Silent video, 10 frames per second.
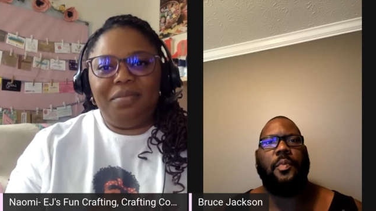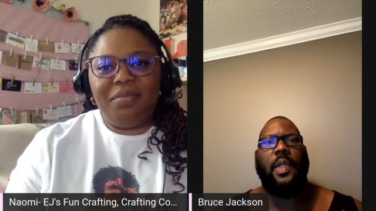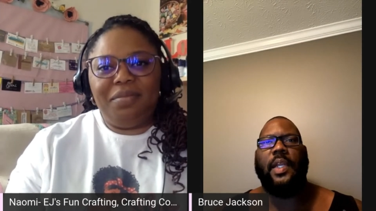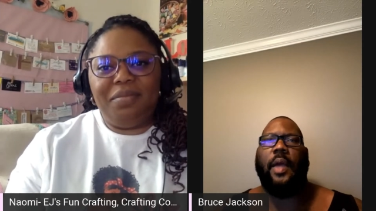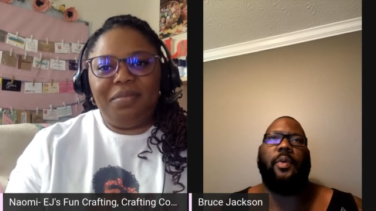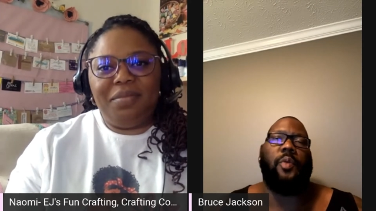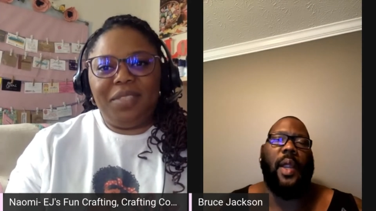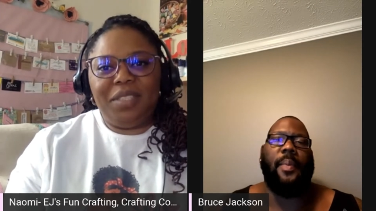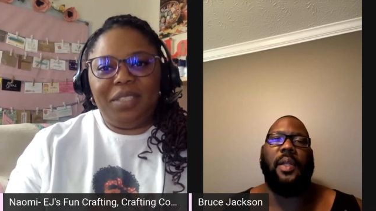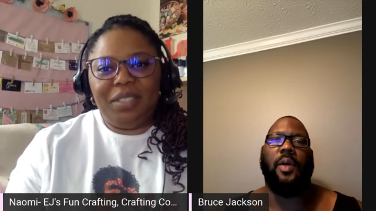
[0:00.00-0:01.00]
Speaker 1: and I would
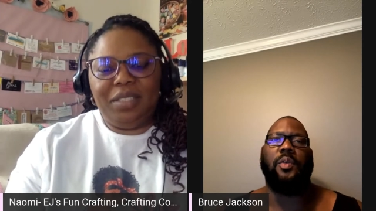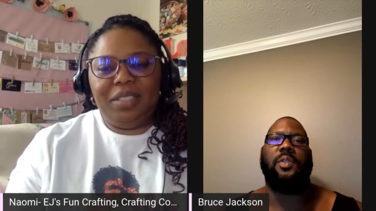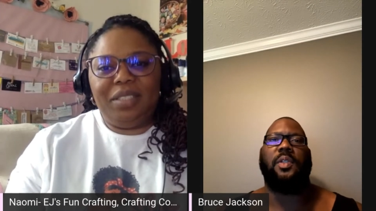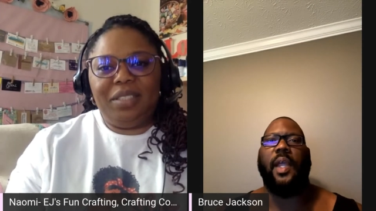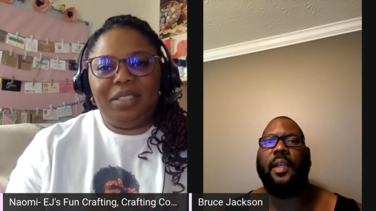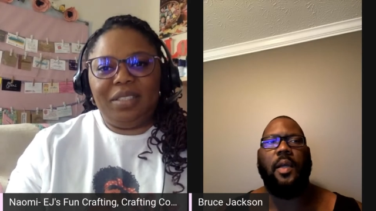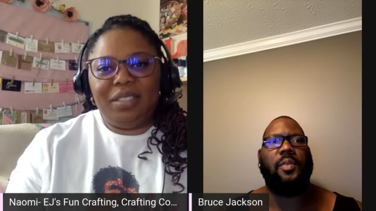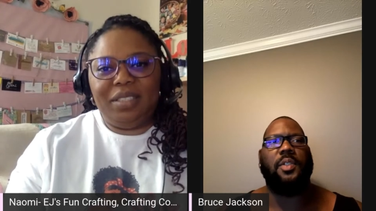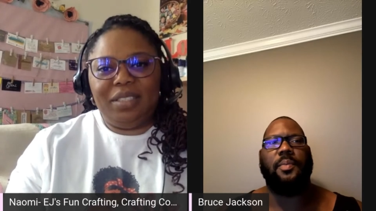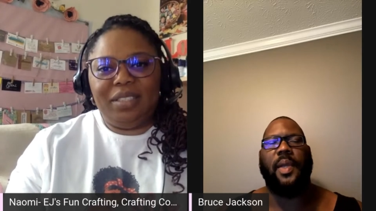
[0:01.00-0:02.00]
write my notes, take
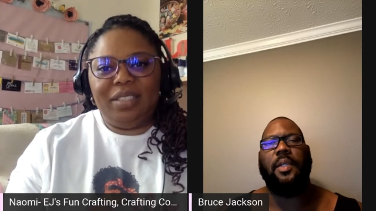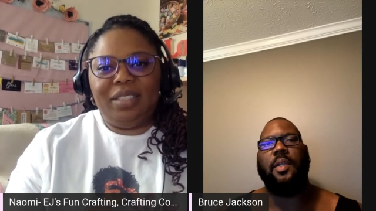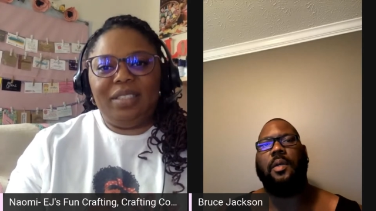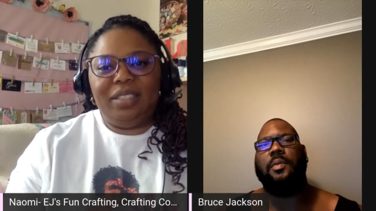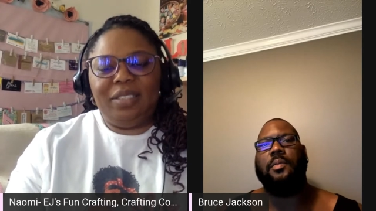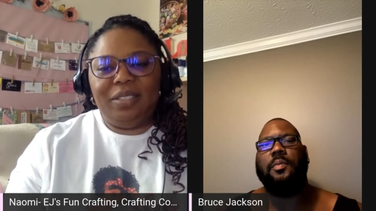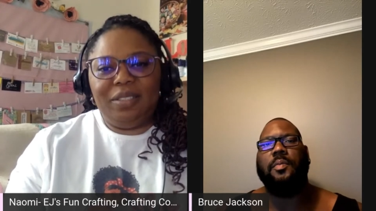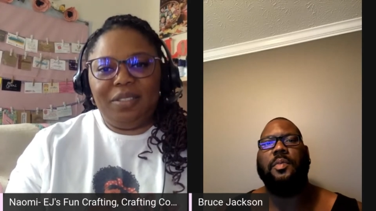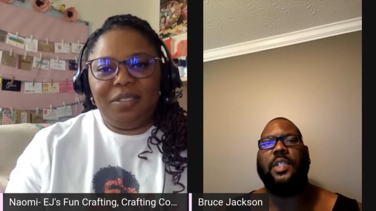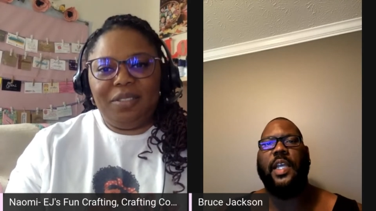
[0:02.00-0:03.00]
notes, and make you know,
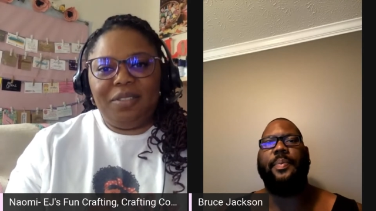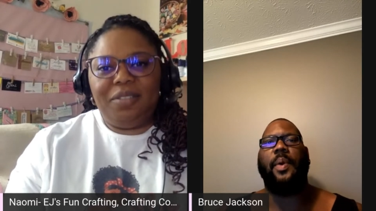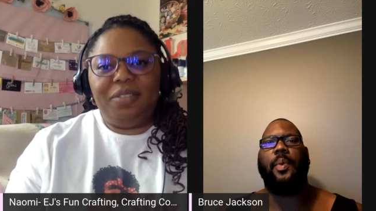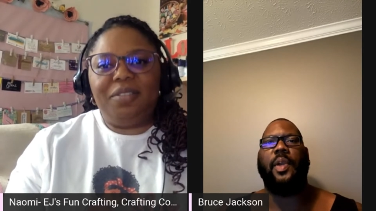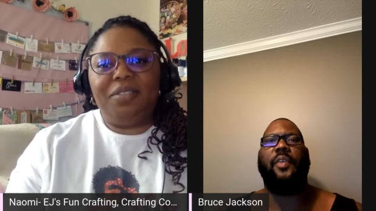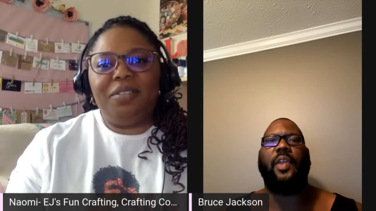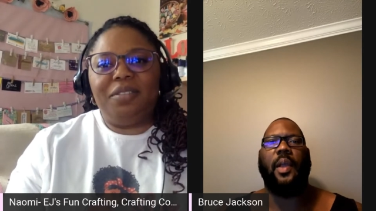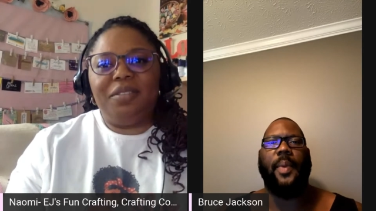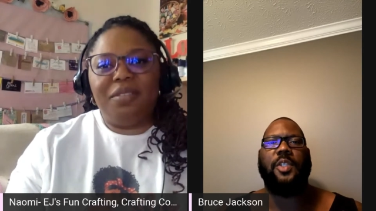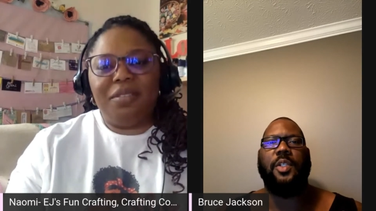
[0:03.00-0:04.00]
keep up with everything
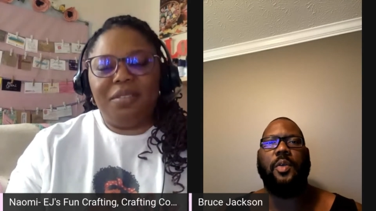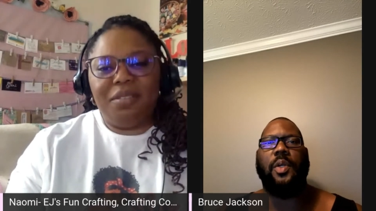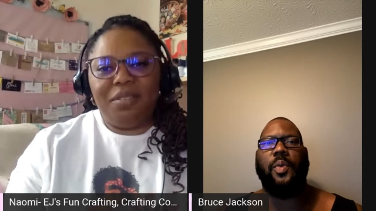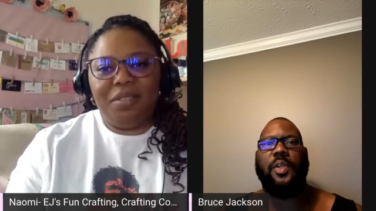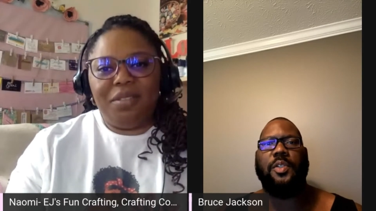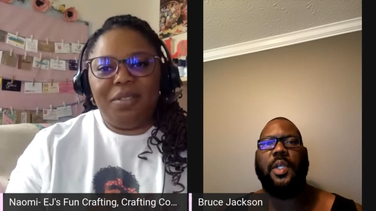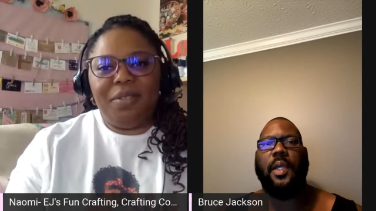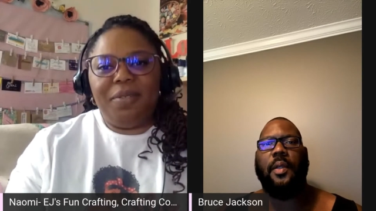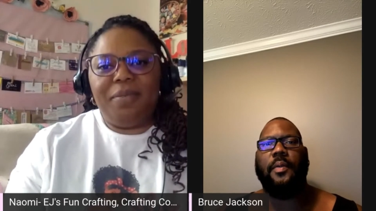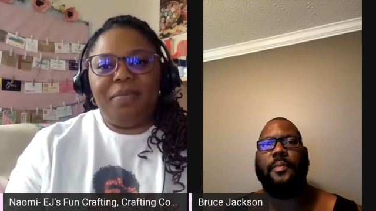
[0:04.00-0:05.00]
I'm actually doing. What they're saying.
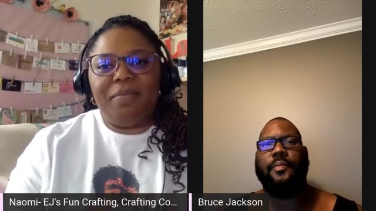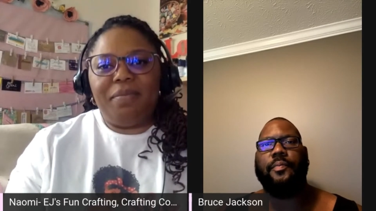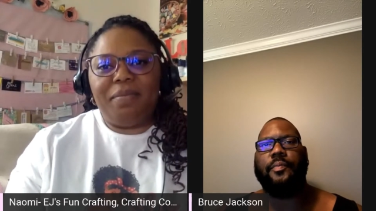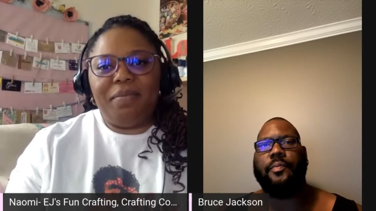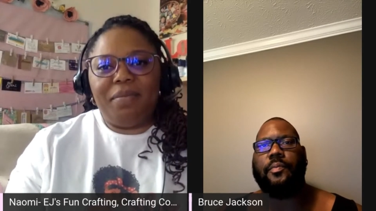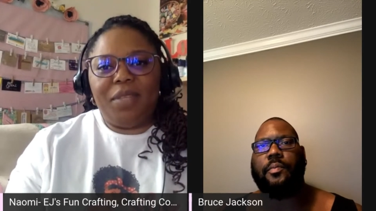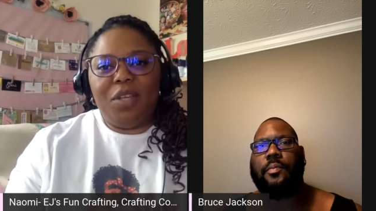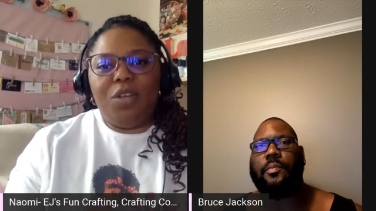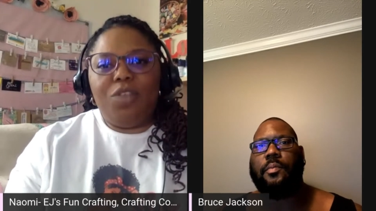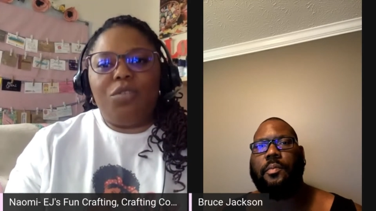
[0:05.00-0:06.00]

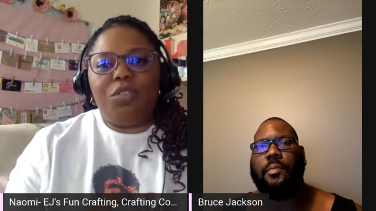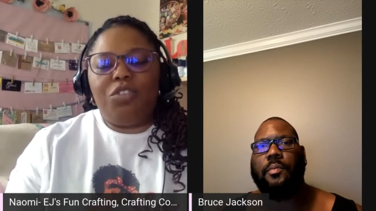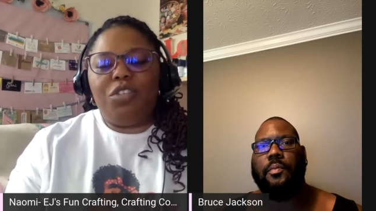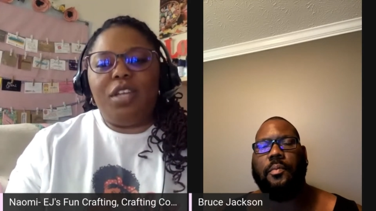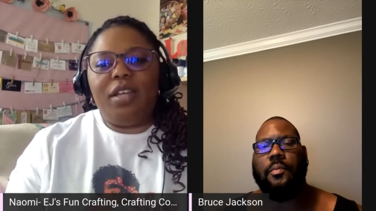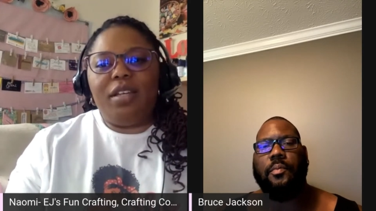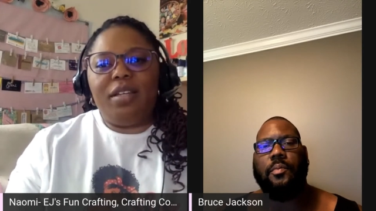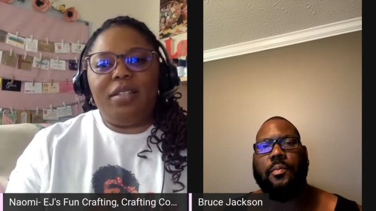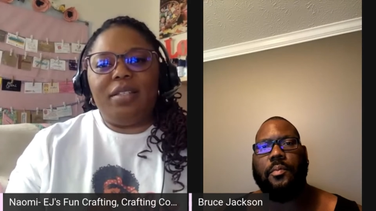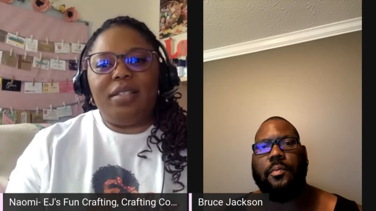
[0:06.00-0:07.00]
Speaker 2: So what you're telling us
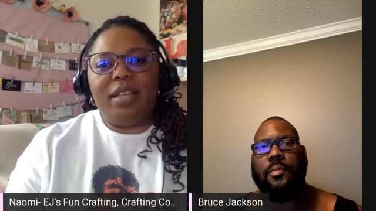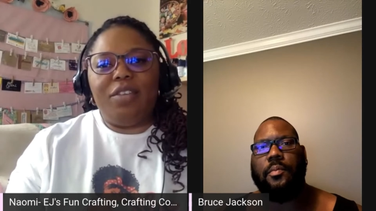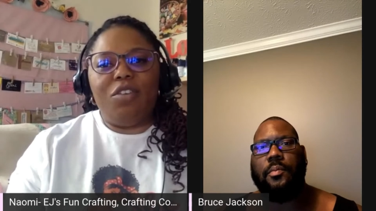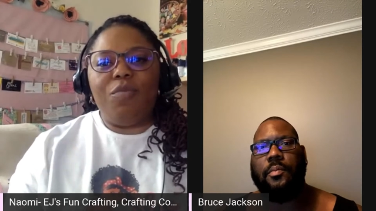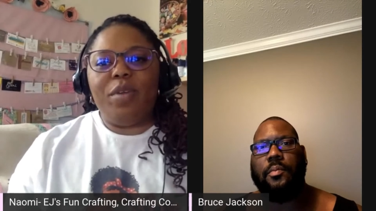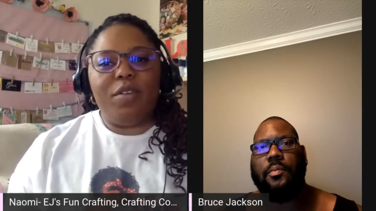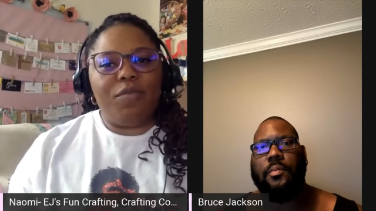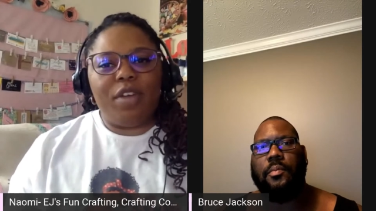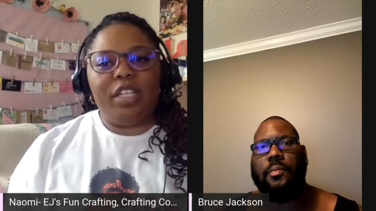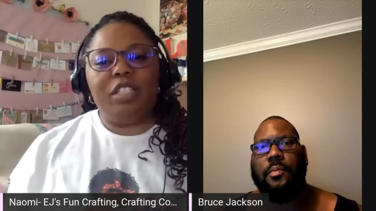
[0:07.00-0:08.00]
is that don't be
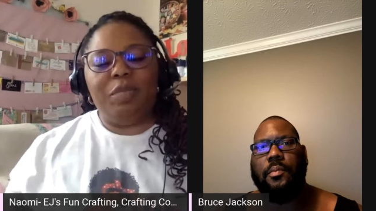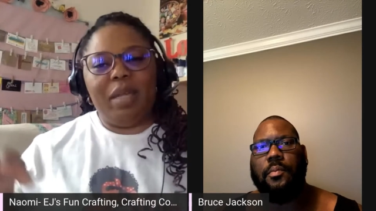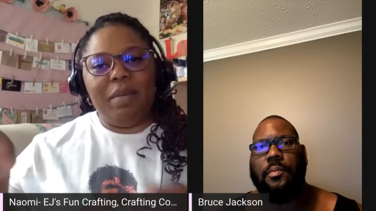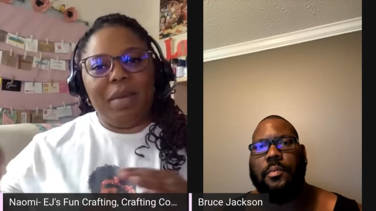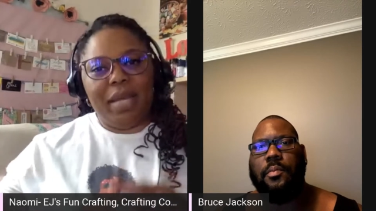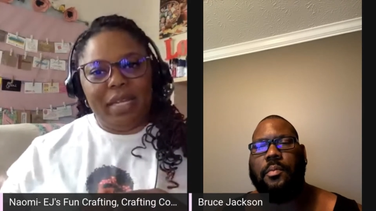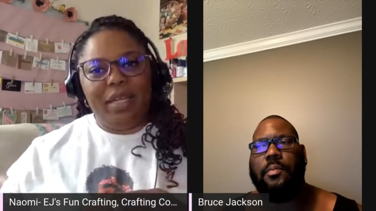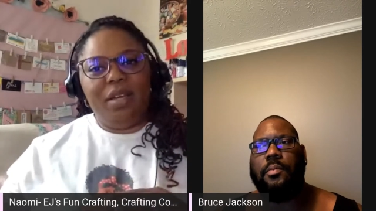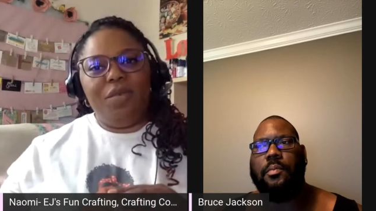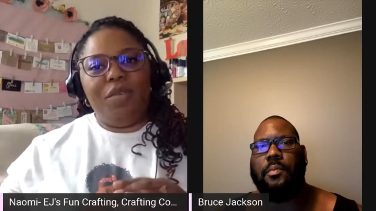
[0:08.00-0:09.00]
afraid to spend money
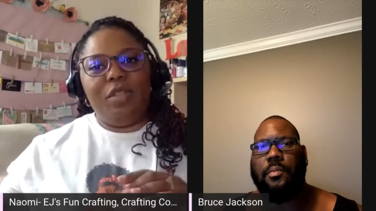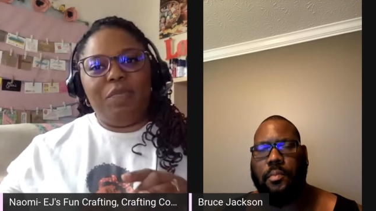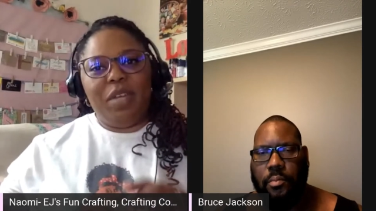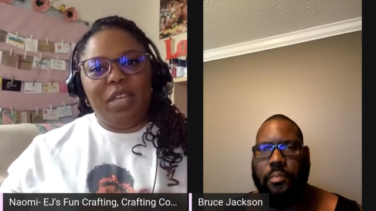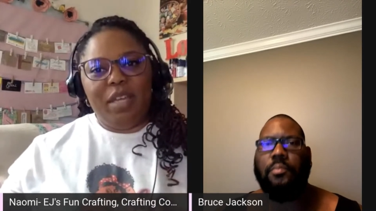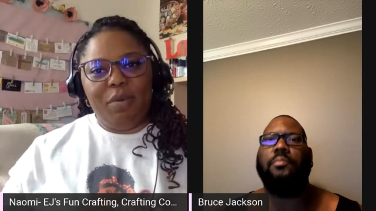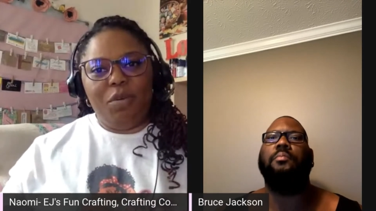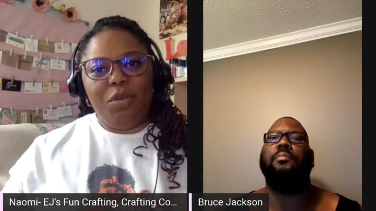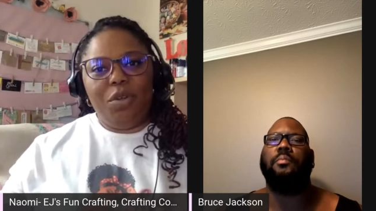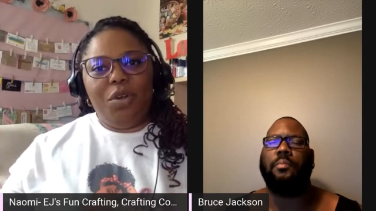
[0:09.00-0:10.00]
with people
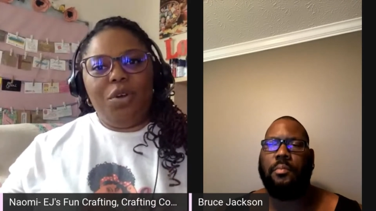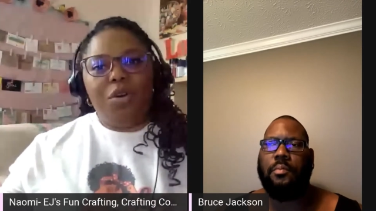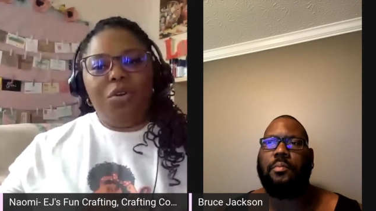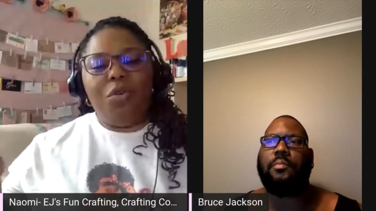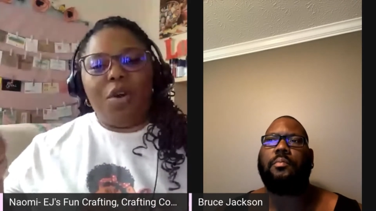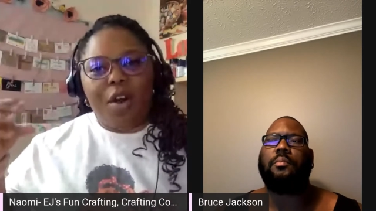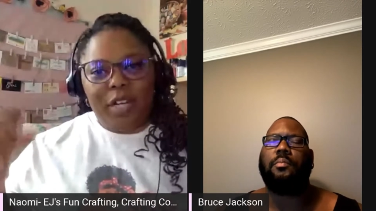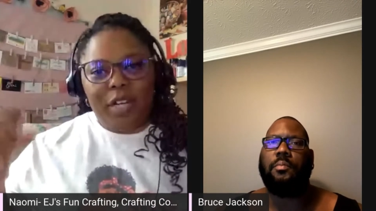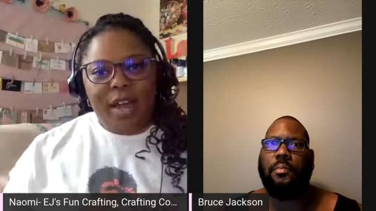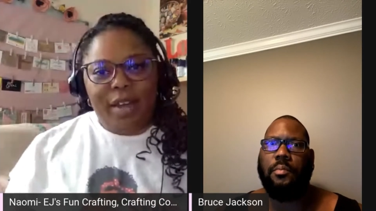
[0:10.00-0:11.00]
who already
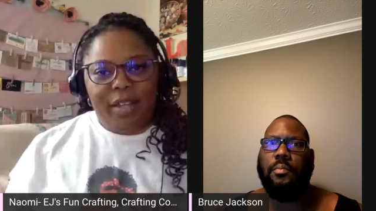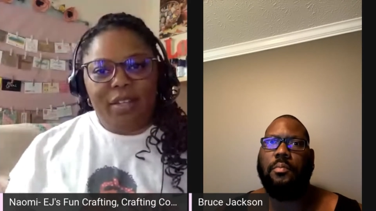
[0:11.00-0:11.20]
got it